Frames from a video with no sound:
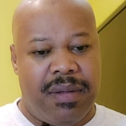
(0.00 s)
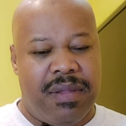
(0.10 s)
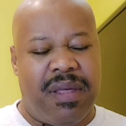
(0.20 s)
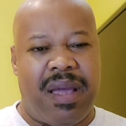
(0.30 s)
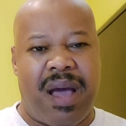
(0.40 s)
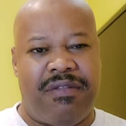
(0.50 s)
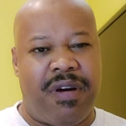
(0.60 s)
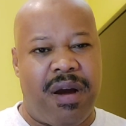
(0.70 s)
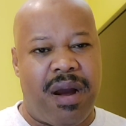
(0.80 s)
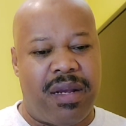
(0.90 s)
They have
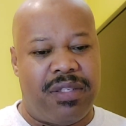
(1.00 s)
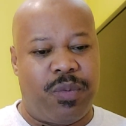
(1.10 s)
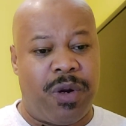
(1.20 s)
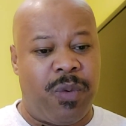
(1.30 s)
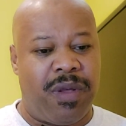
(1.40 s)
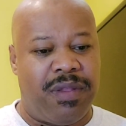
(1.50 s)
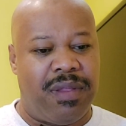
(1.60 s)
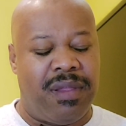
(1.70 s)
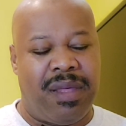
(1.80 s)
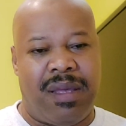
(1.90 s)
hearts wherewith
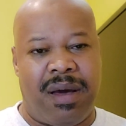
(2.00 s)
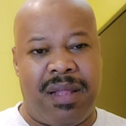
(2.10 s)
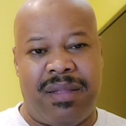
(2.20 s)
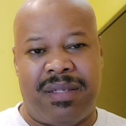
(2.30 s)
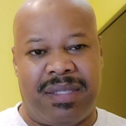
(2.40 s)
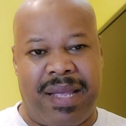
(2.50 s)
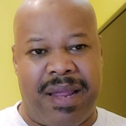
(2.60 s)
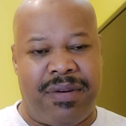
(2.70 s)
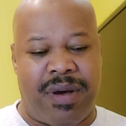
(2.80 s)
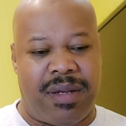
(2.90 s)
they
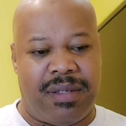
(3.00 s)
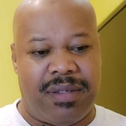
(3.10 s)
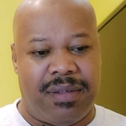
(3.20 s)
understand not,